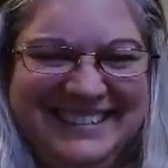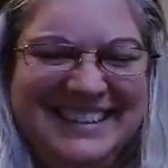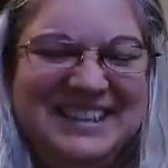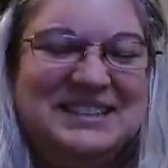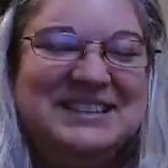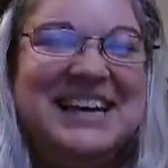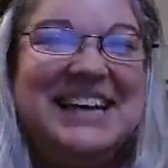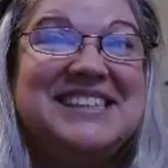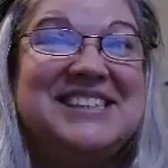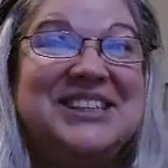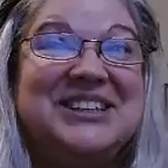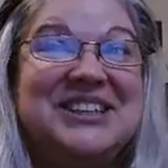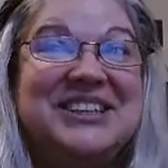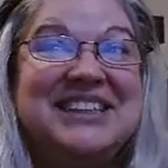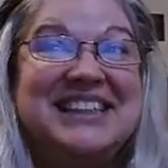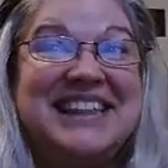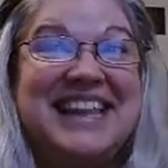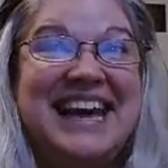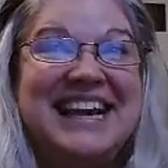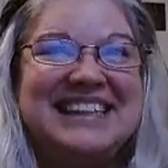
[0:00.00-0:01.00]
That's a
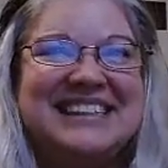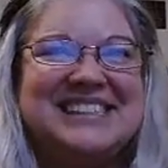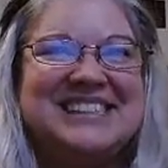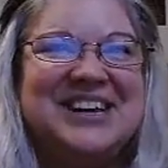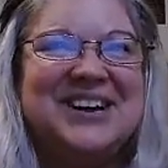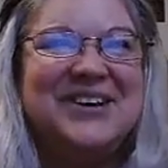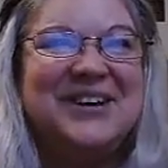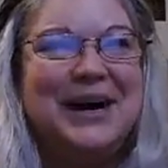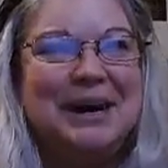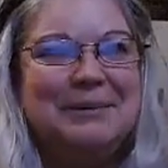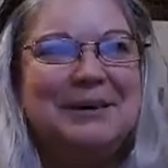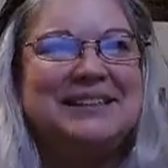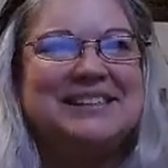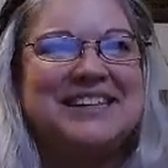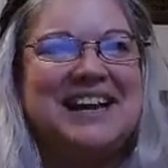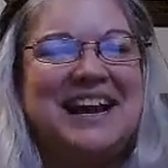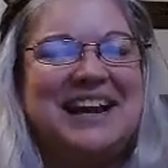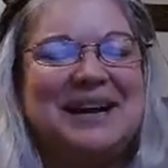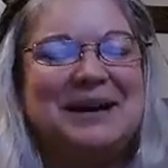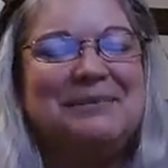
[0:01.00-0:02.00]
good thing. So I'm
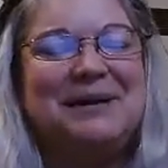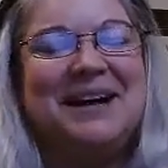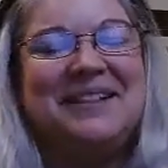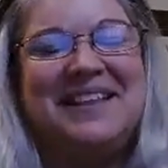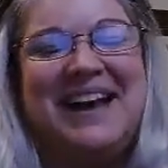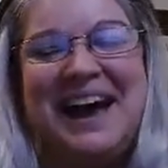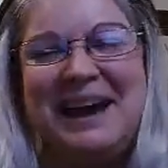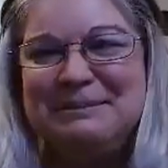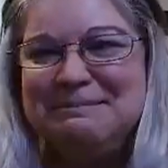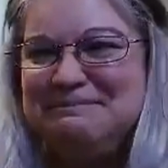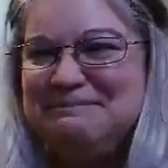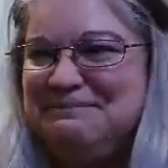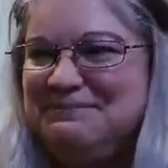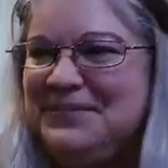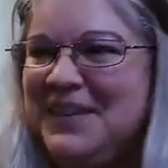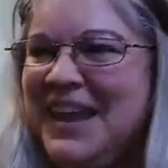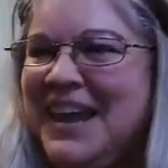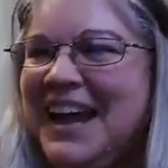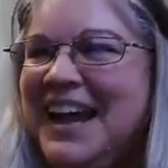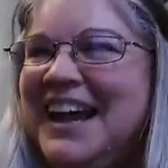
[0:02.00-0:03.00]
excited about that.
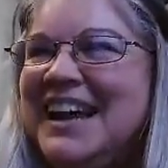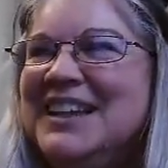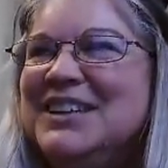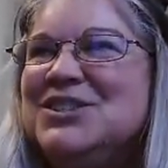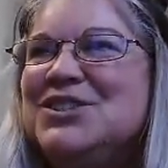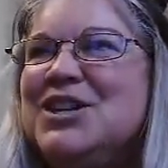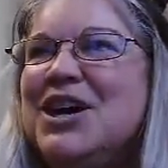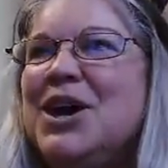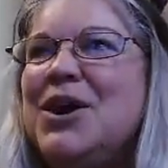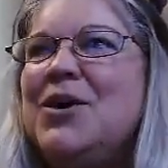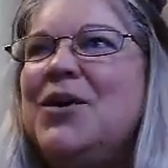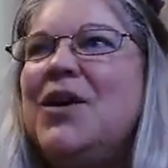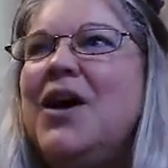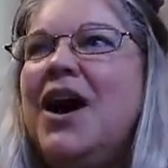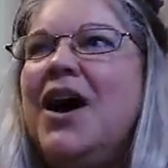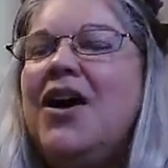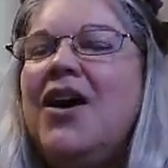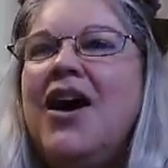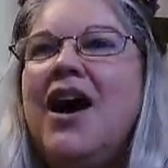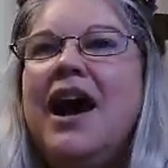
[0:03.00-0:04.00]
So,
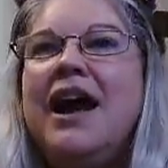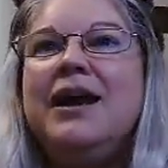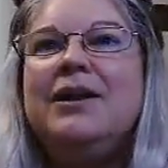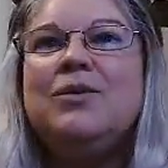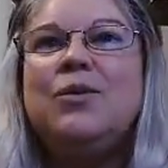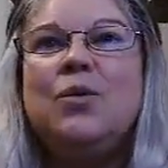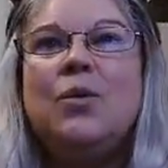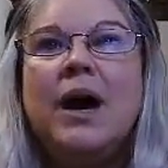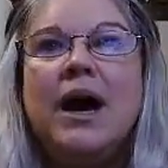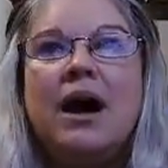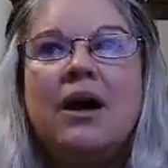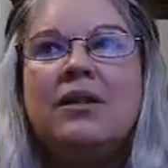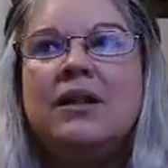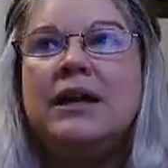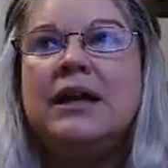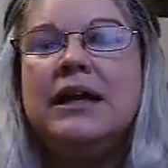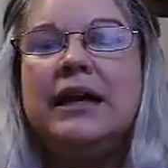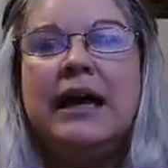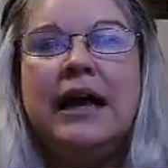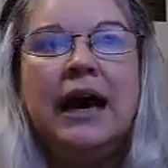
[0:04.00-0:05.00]
all right. Well,
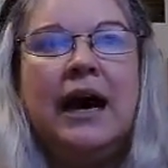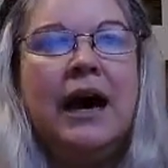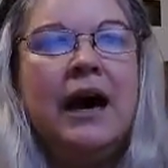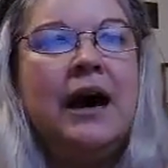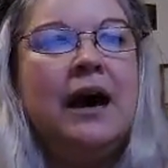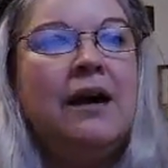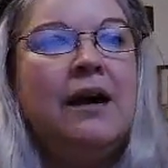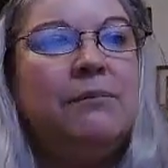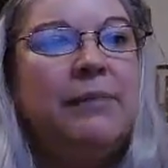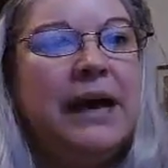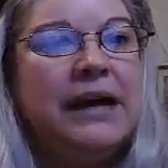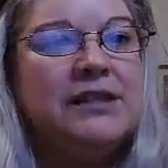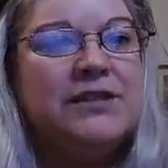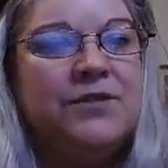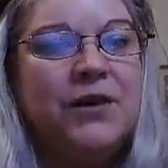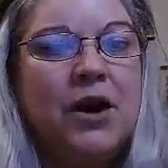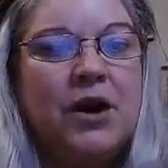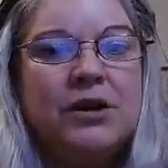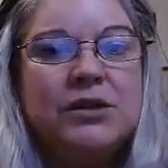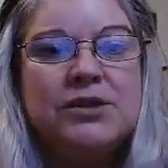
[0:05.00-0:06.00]
as
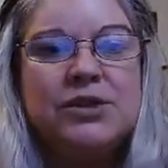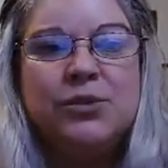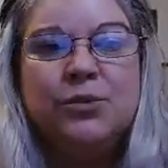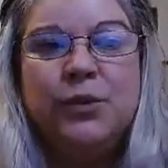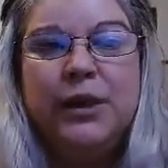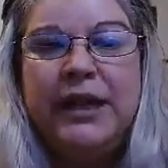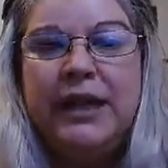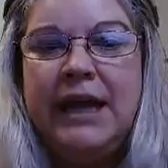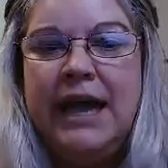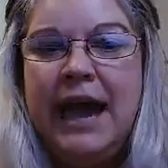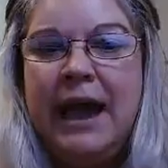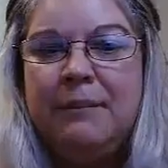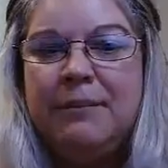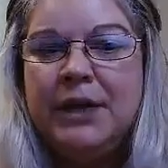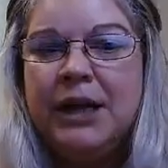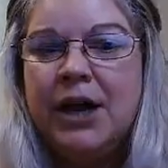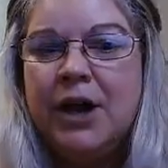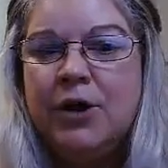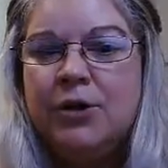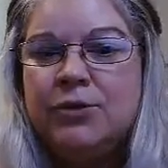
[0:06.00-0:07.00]
far as the recap
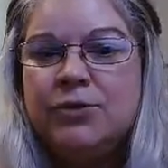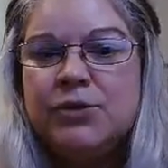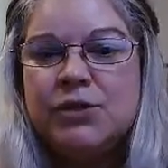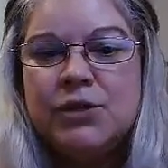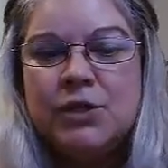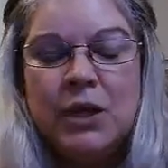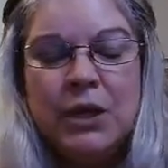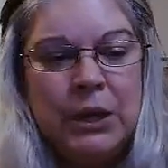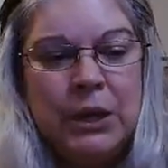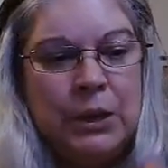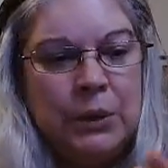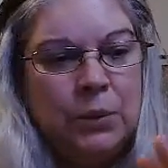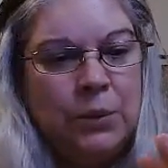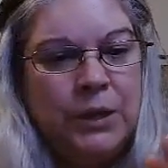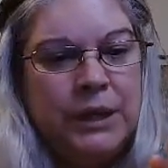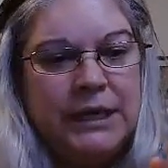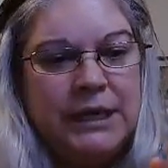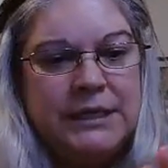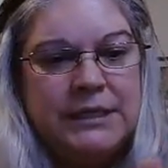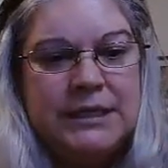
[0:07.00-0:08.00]
goes,
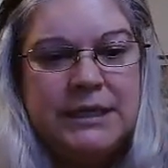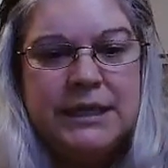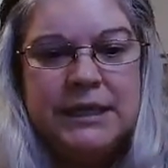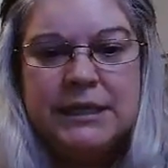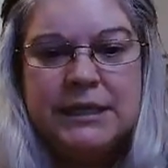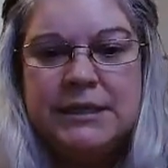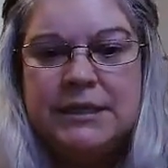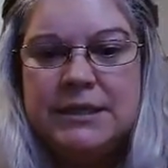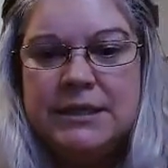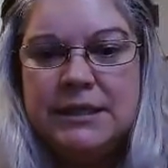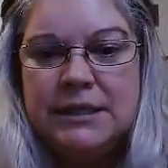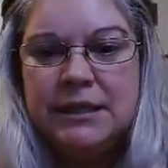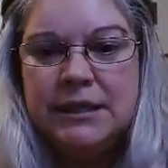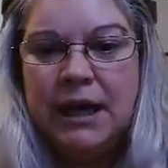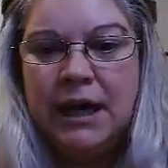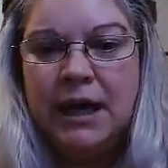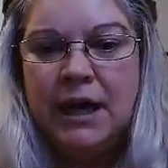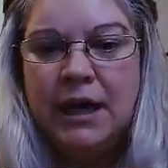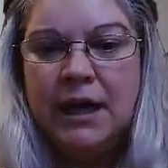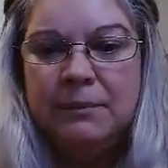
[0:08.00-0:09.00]
we did,
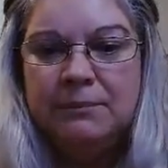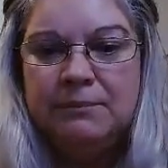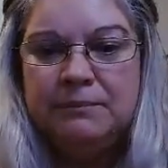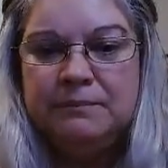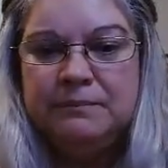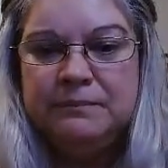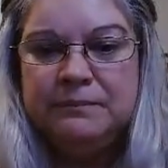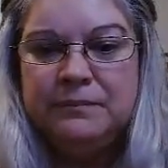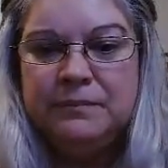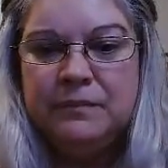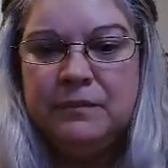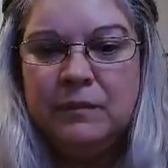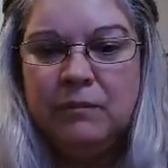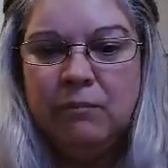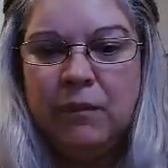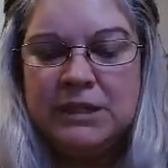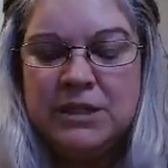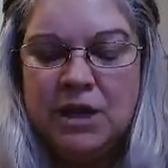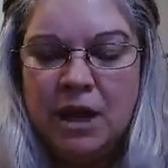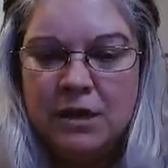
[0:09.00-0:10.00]

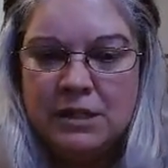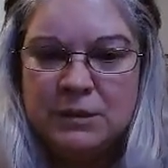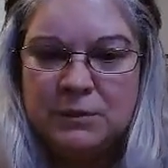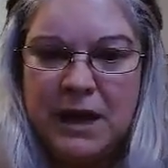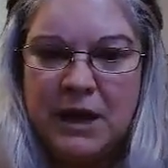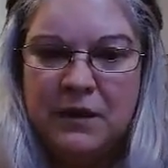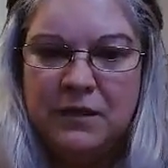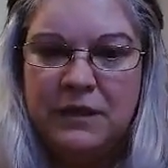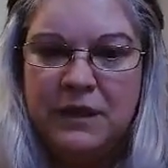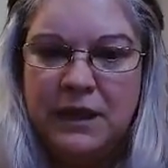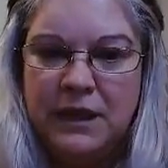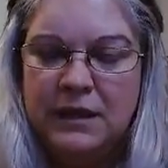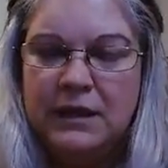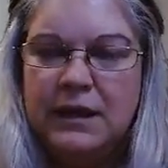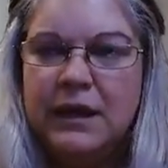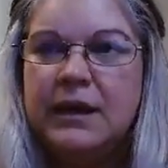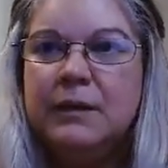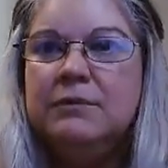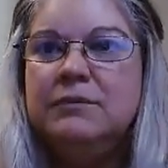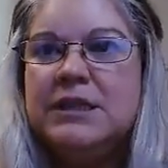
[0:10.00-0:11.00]
I talked about
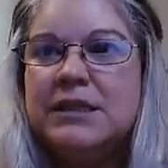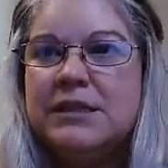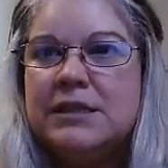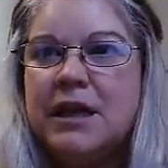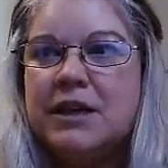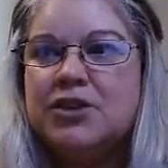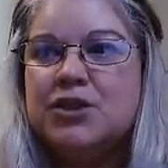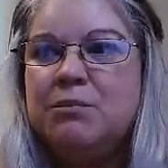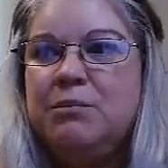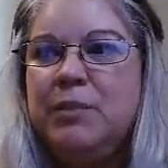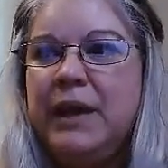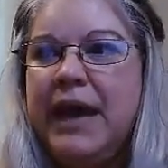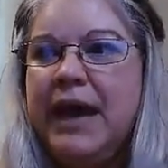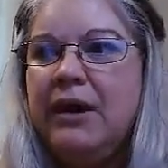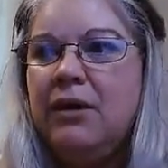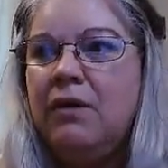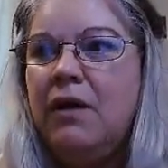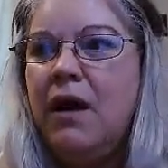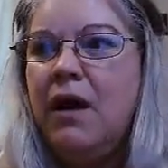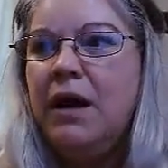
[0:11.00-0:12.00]
the discussion
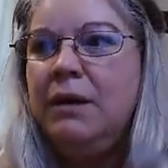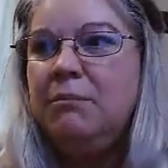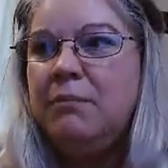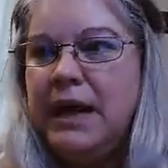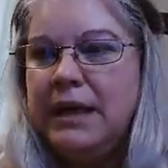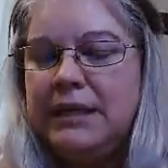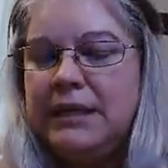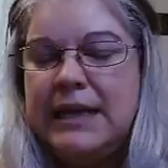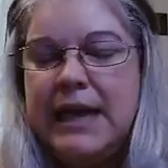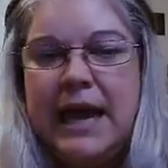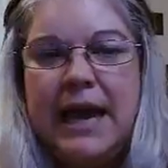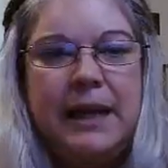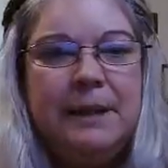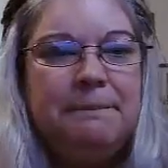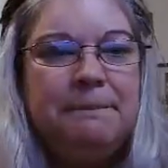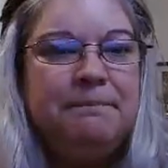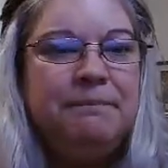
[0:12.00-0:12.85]
panel on Monday.